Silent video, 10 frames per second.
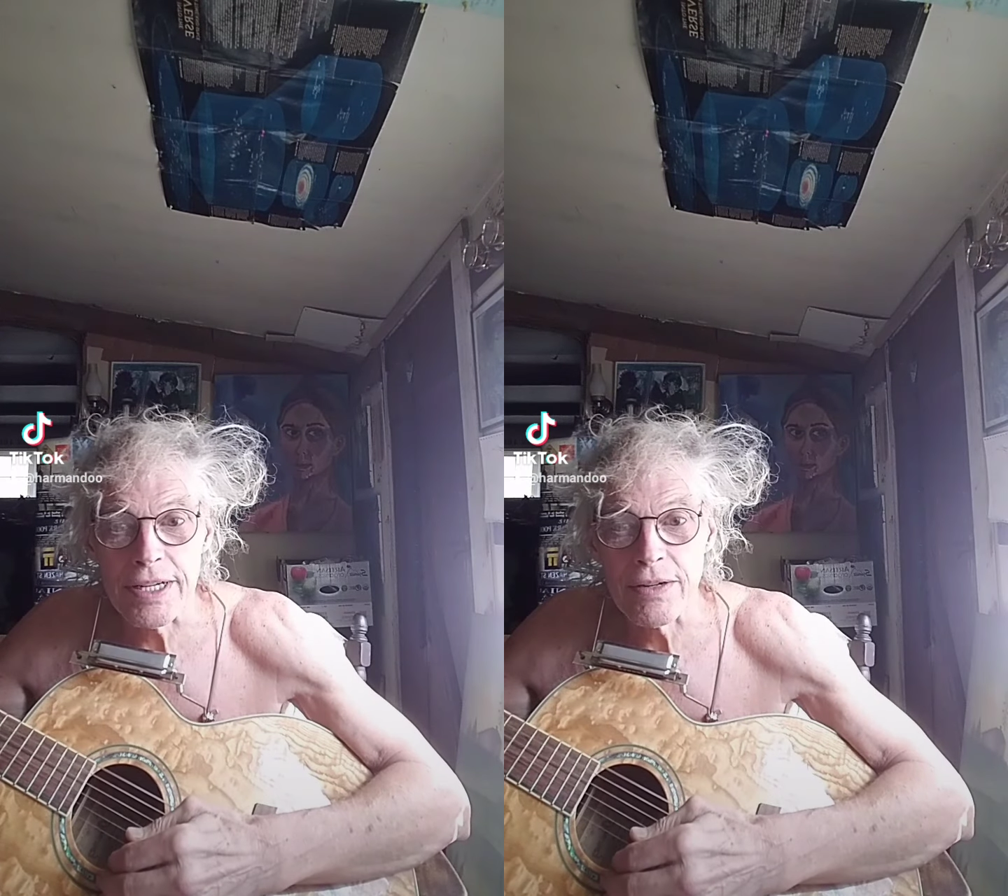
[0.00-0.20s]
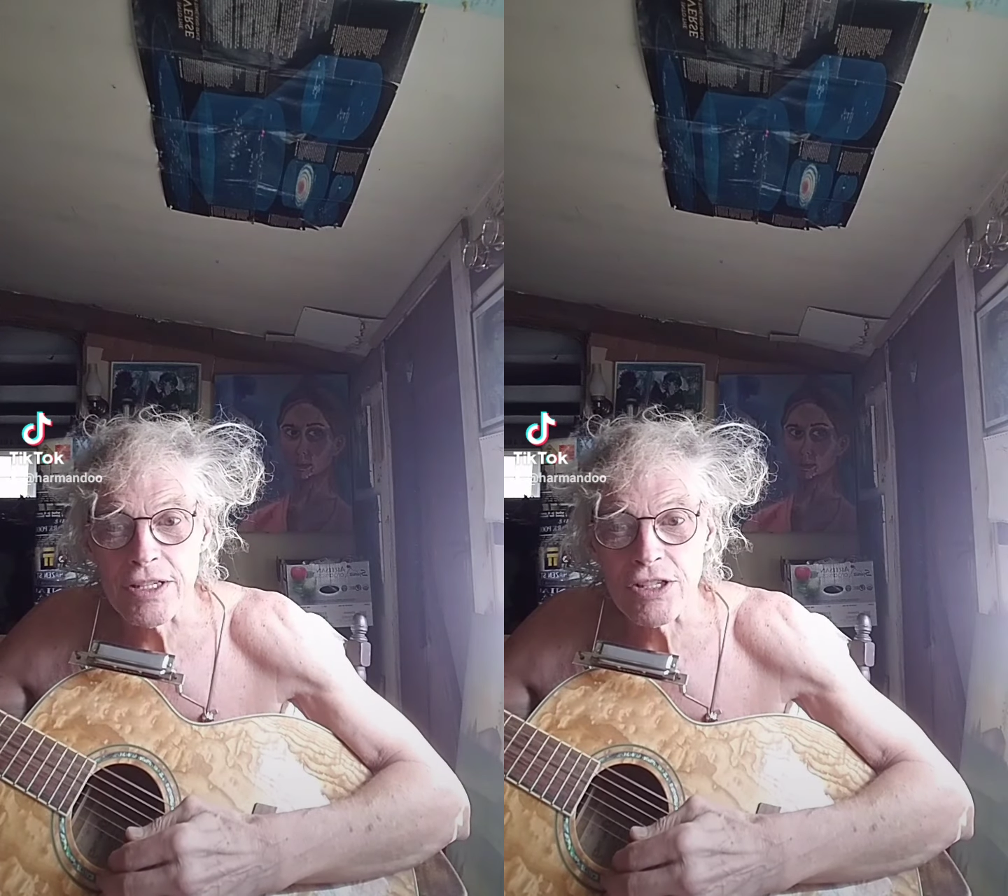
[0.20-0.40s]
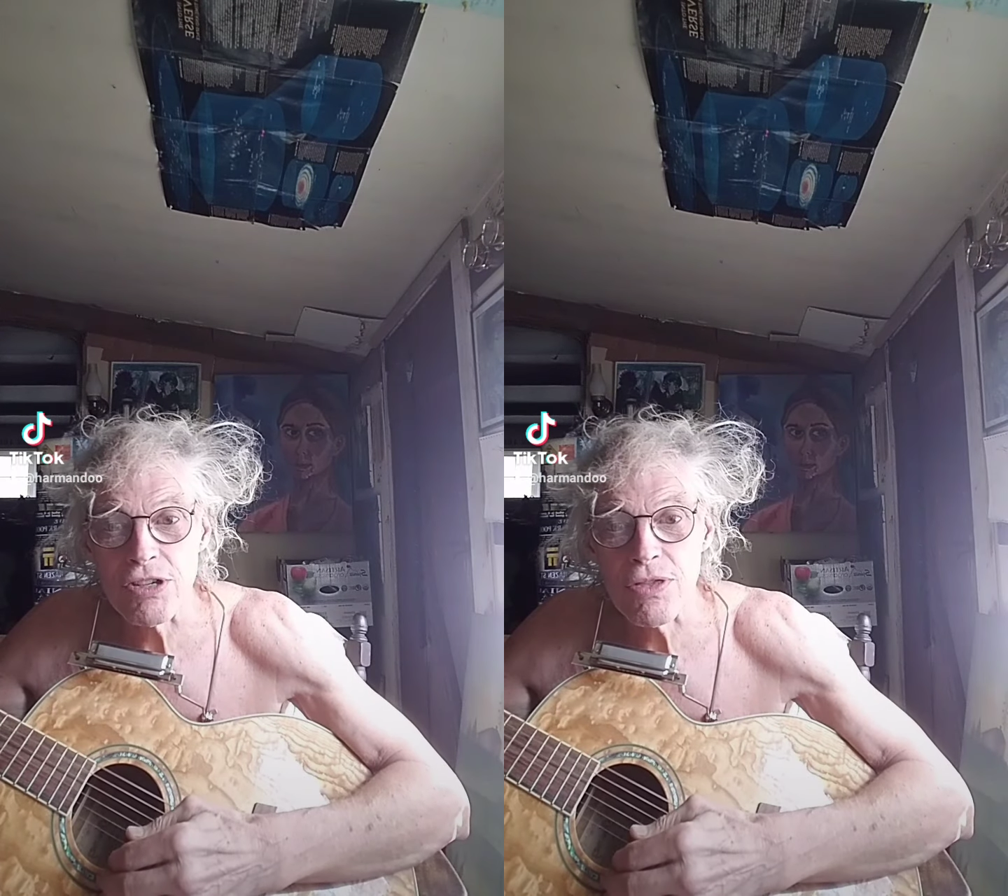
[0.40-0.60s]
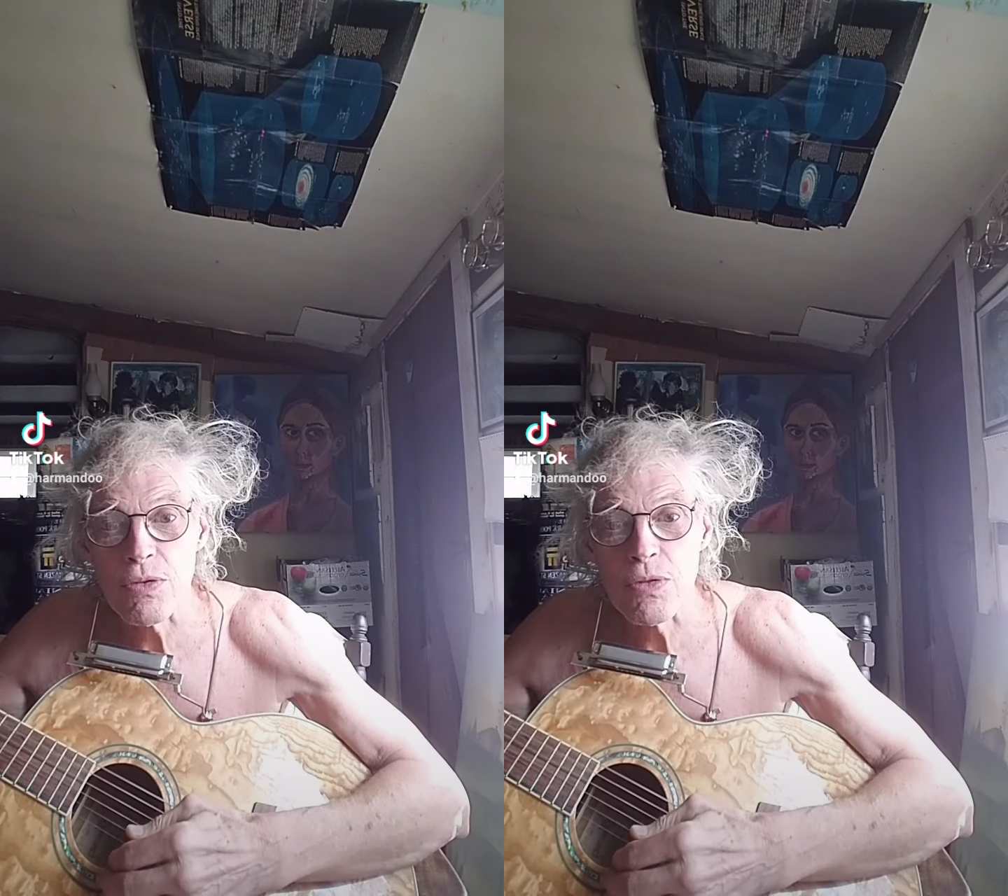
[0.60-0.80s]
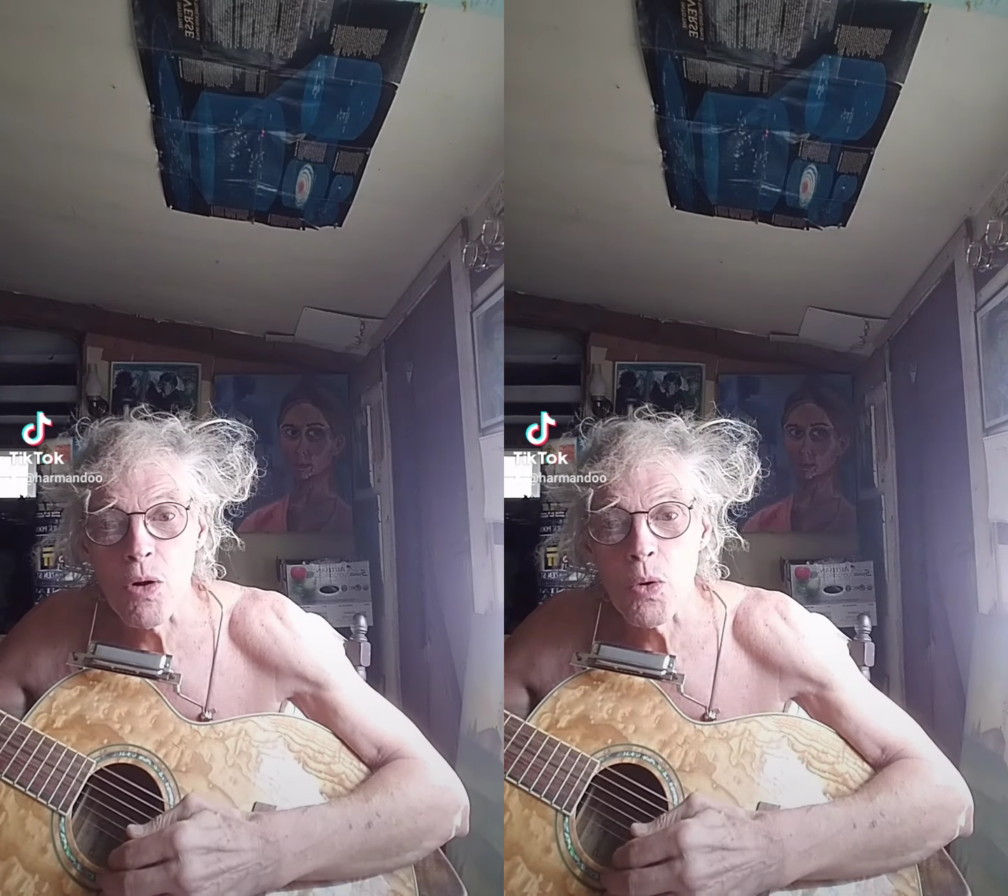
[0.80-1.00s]
Now I see through
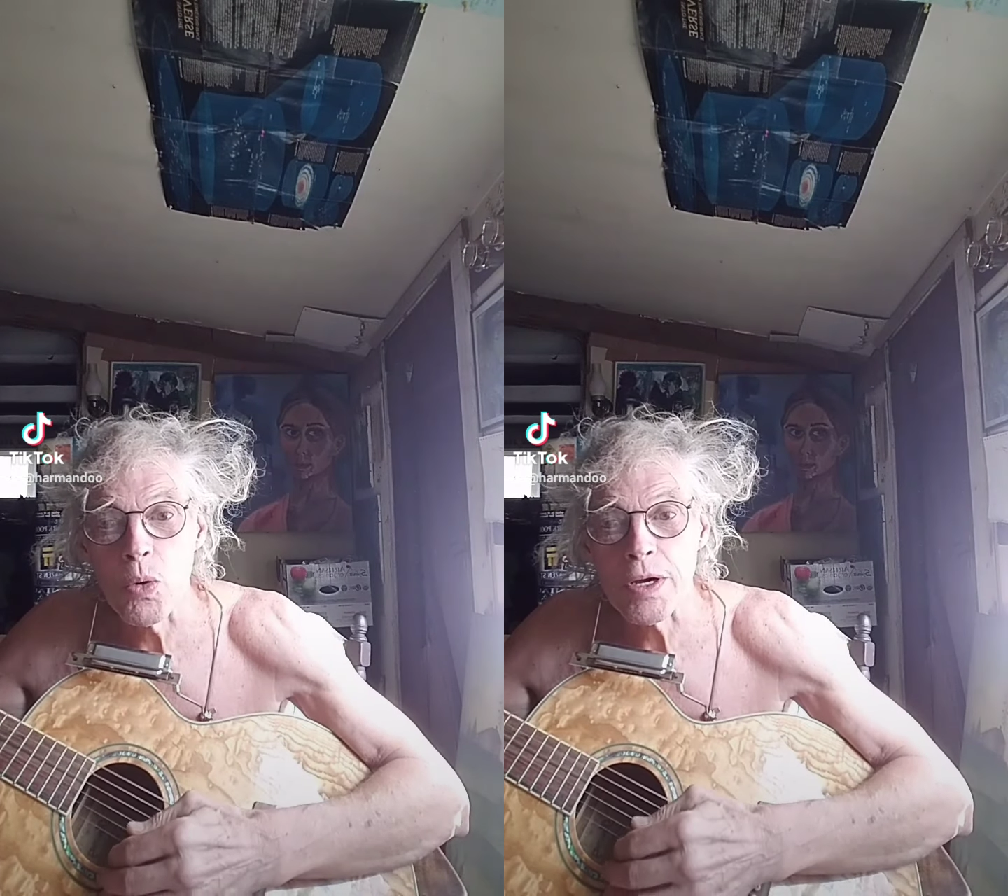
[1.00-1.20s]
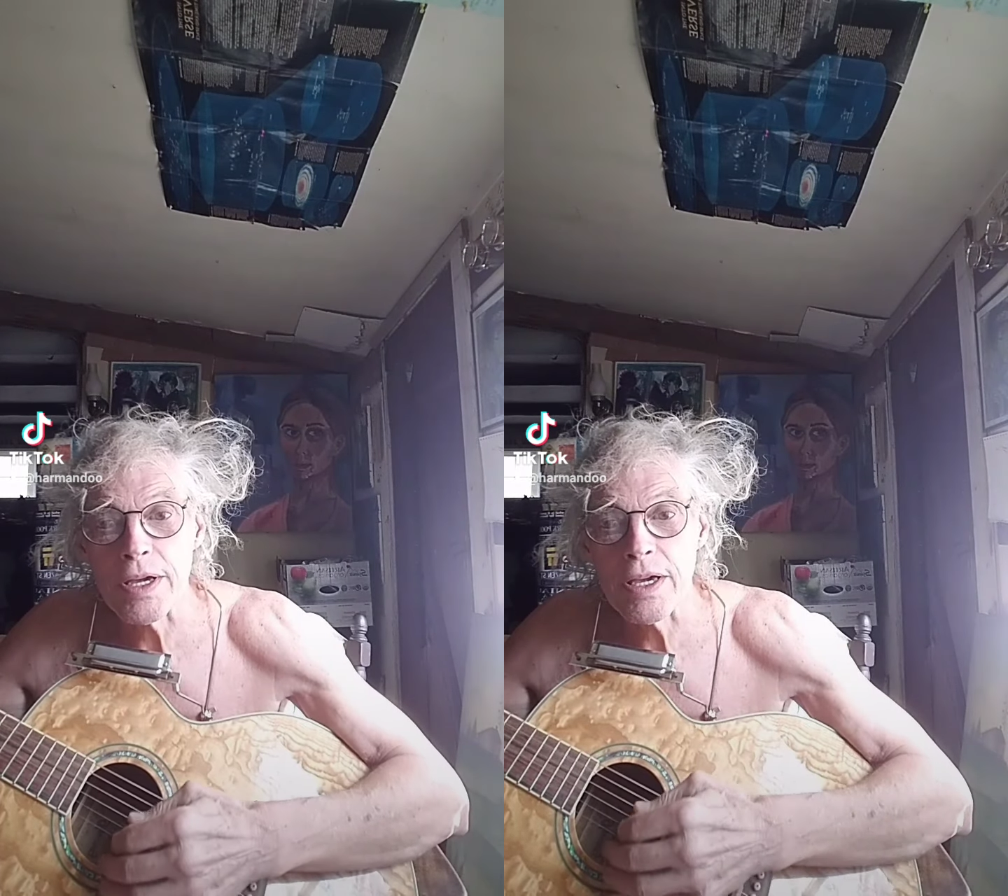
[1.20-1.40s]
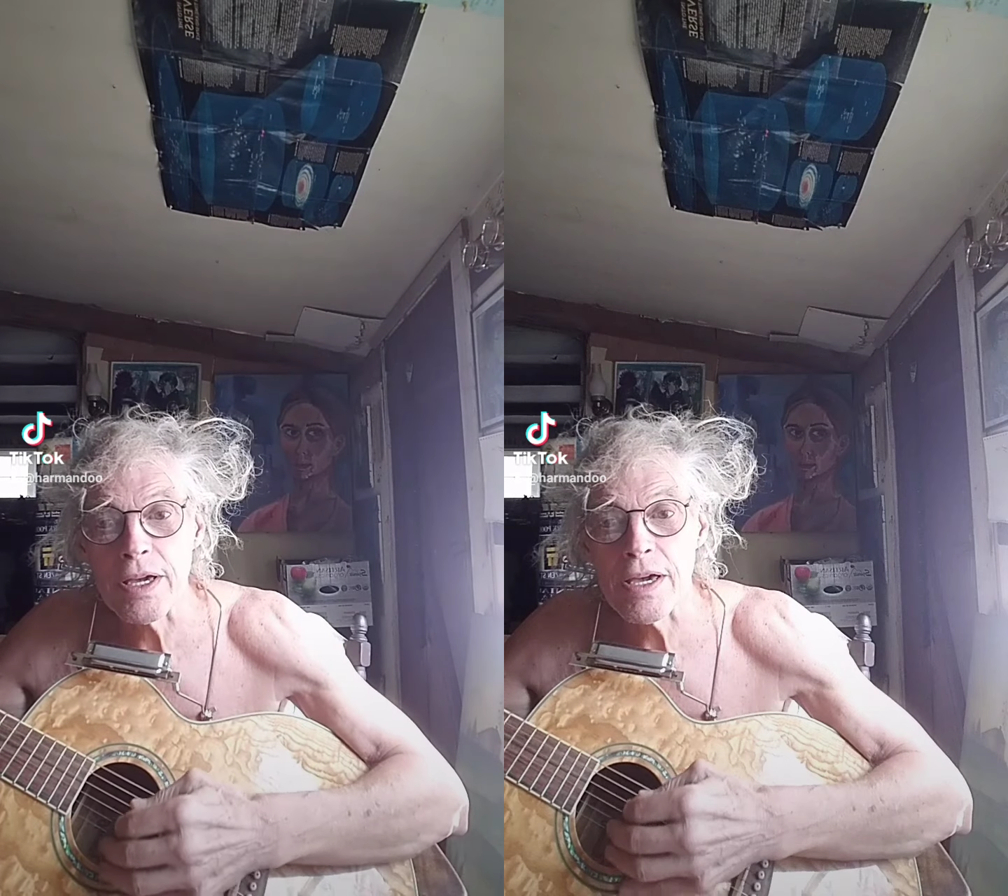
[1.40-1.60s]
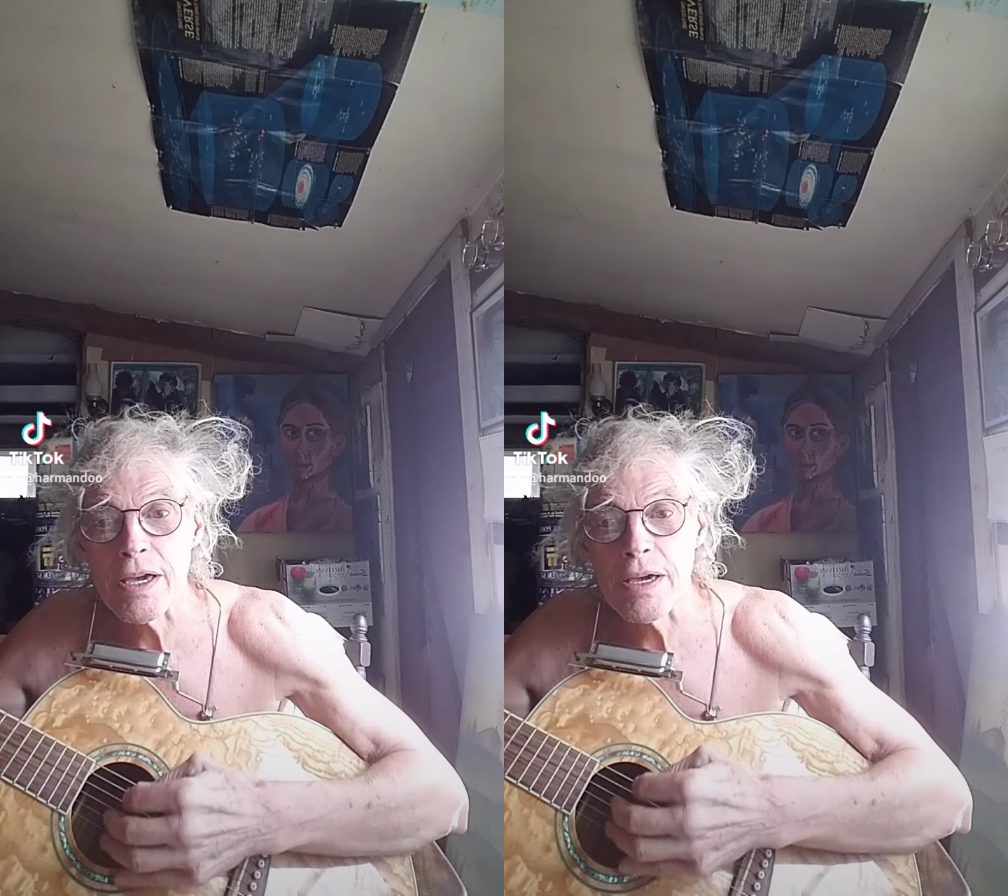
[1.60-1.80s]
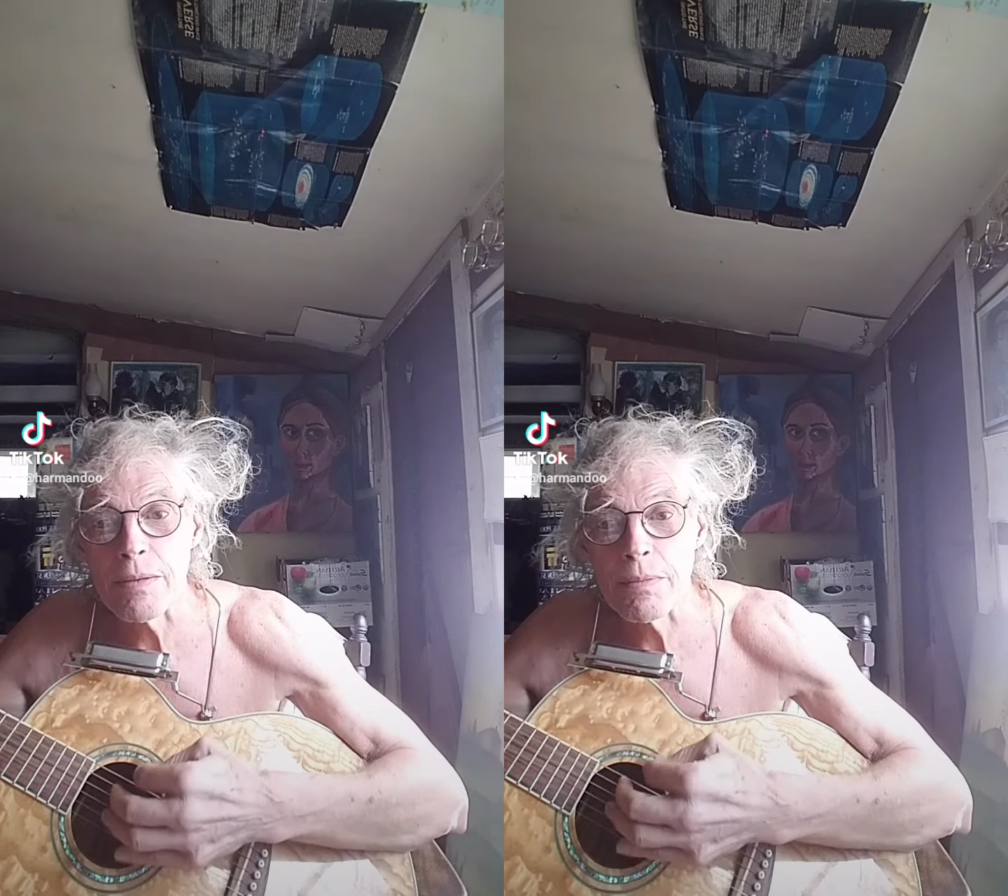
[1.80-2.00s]
the whole
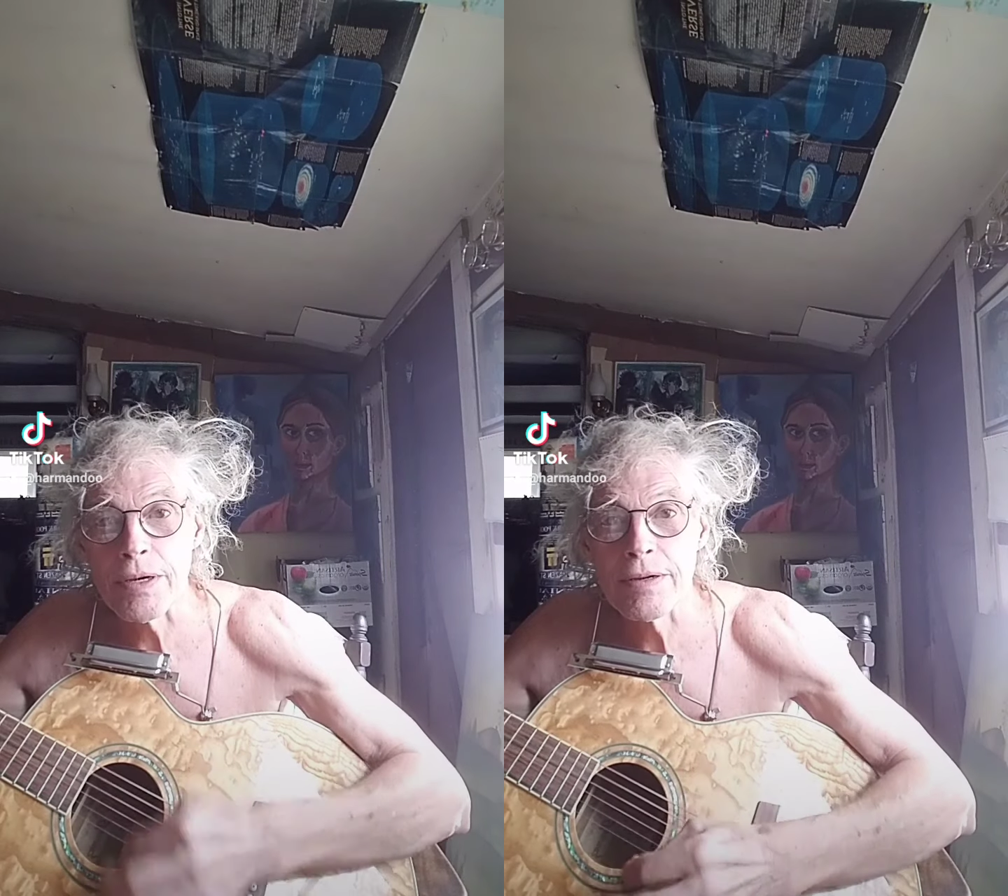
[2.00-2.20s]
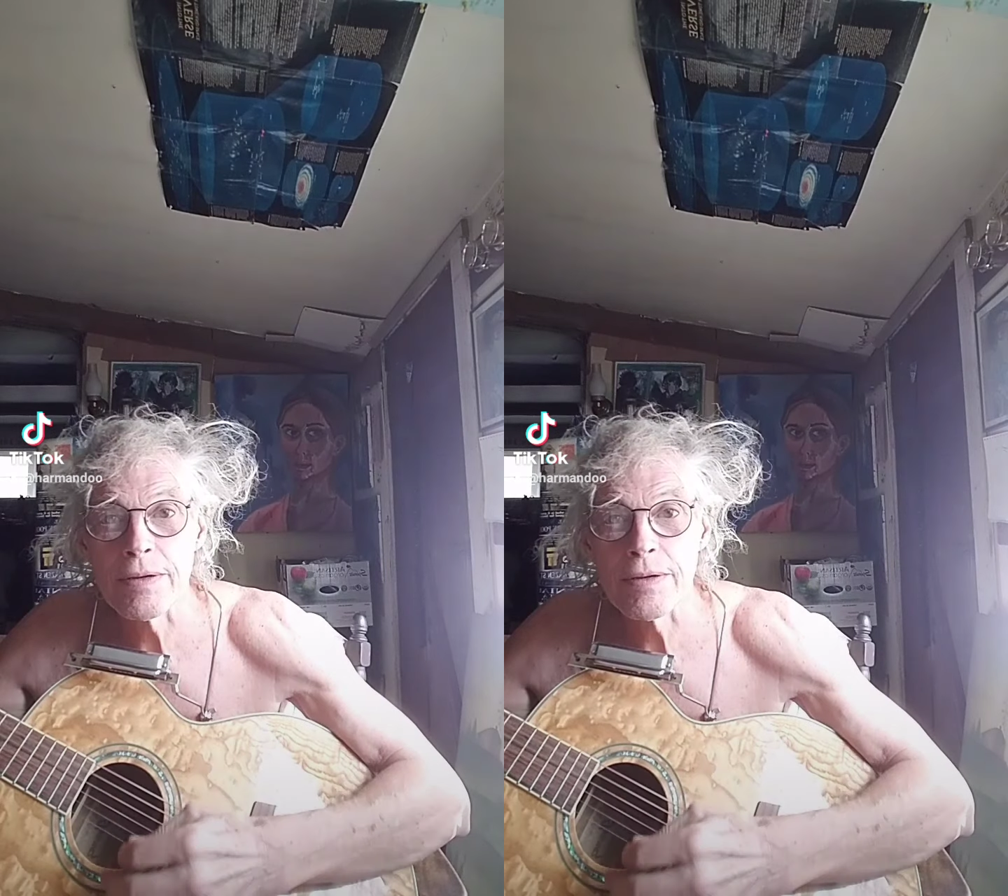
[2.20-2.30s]
game.